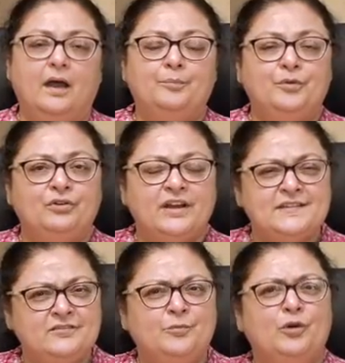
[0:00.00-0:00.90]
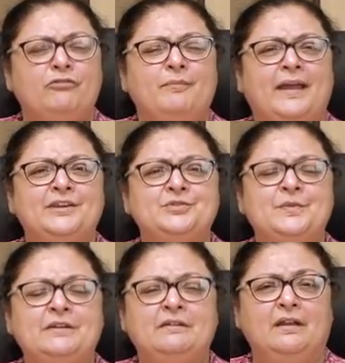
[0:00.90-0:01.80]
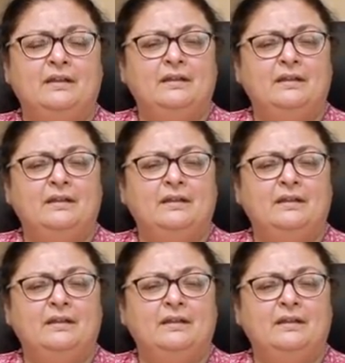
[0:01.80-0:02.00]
A progressive board of management,